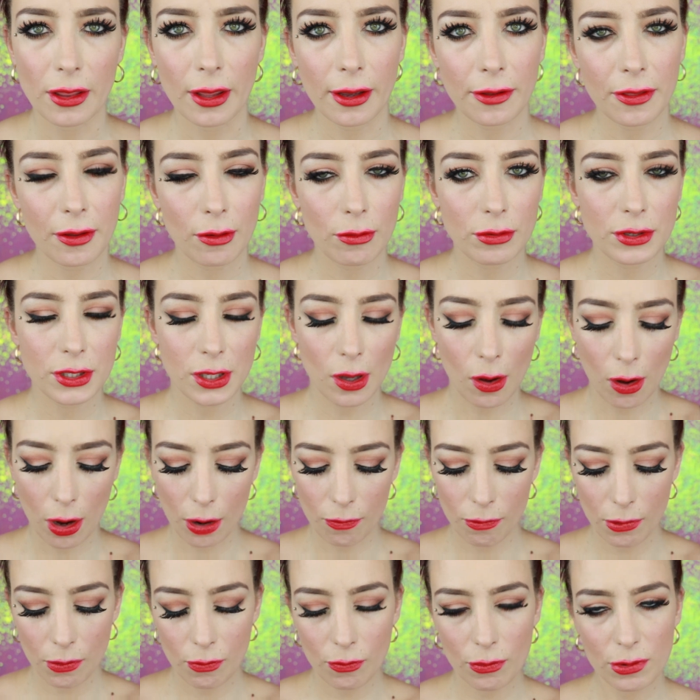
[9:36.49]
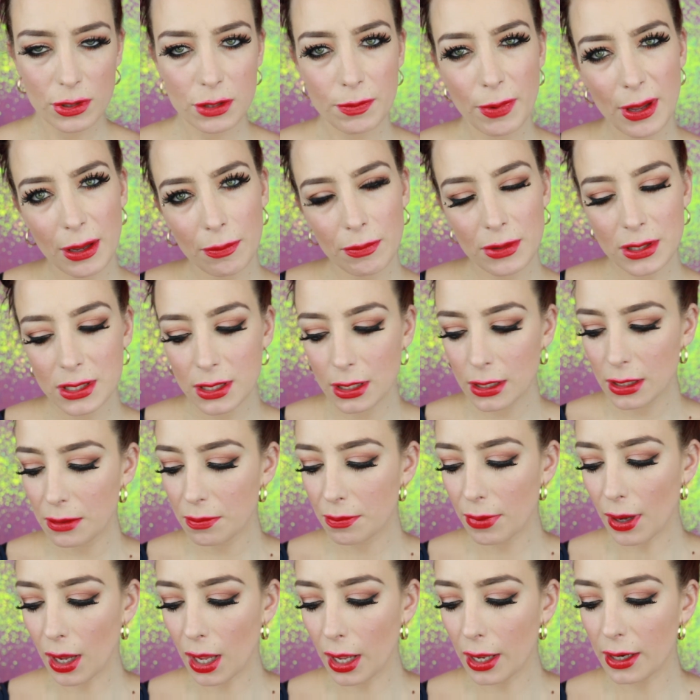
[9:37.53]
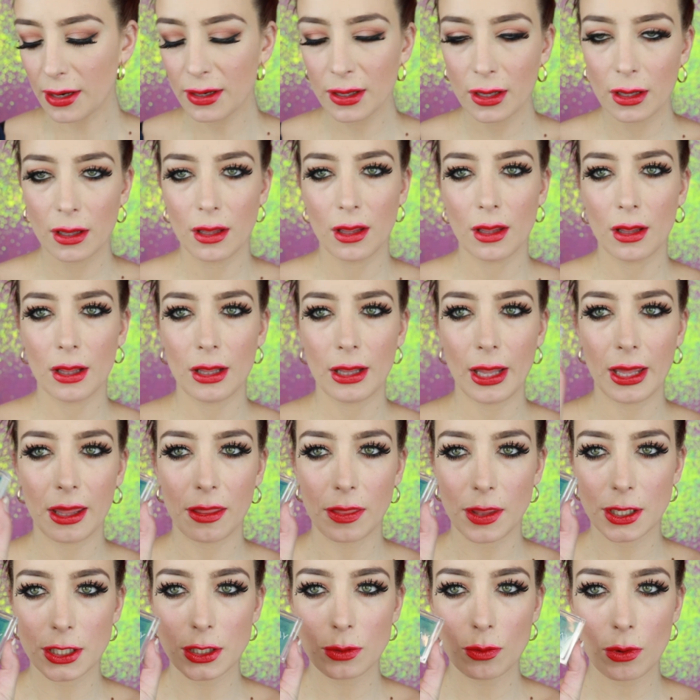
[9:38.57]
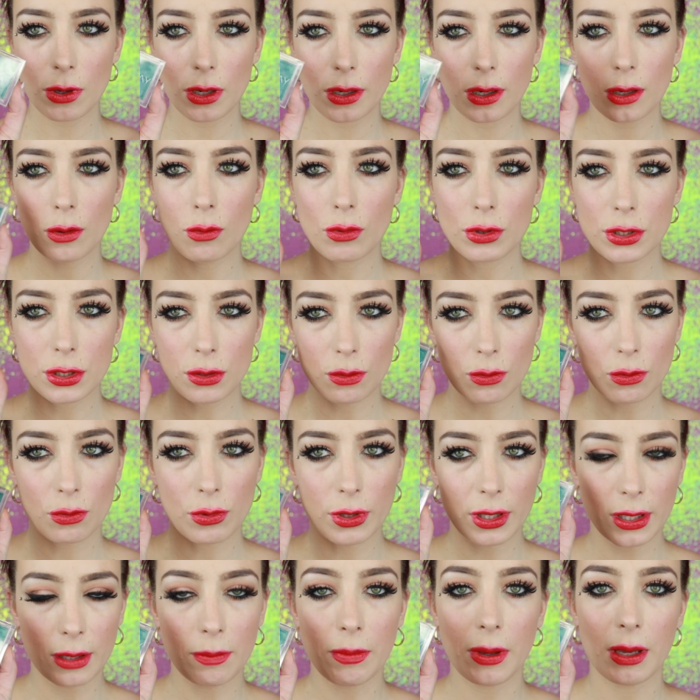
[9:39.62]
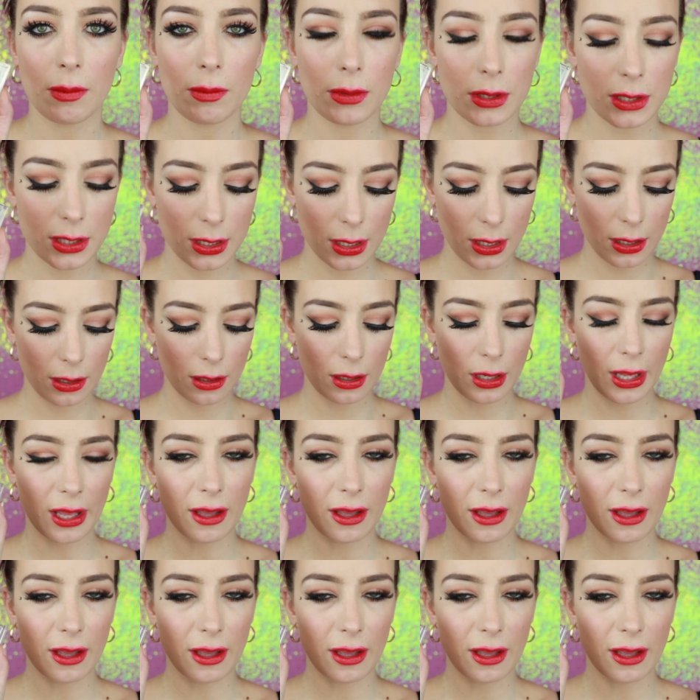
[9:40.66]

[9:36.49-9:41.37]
Like there was the odd one was pigmented, but like this one was really pigmented.